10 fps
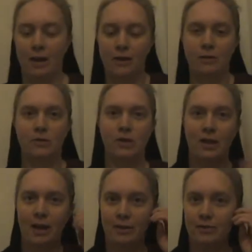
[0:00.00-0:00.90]

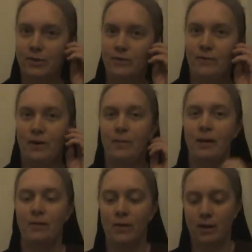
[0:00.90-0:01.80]
usually I don't do very
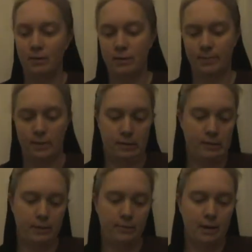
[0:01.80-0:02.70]
many videos, but
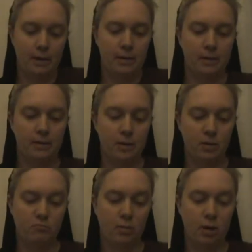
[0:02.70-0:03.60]
this time I'd like
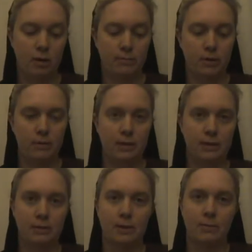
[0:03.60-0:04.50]
you to
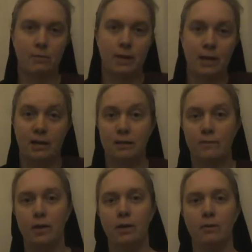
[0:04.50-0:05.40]
listen to me reading this
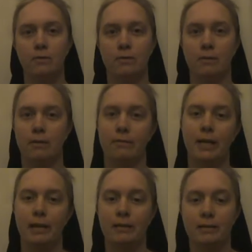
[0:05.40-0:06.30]
video, or
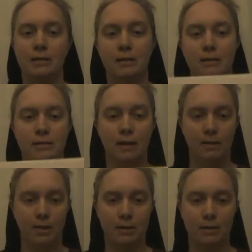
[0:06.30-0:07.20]
reading this
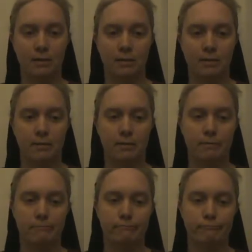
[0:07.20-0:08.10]
statement,
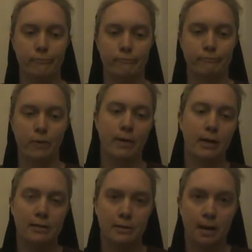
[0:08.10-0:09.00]
or
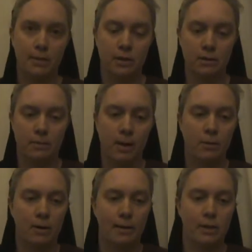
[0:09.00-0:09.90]
reading this commentary,
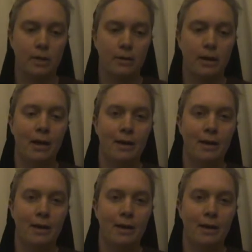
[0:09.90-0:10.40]
Bible commentary.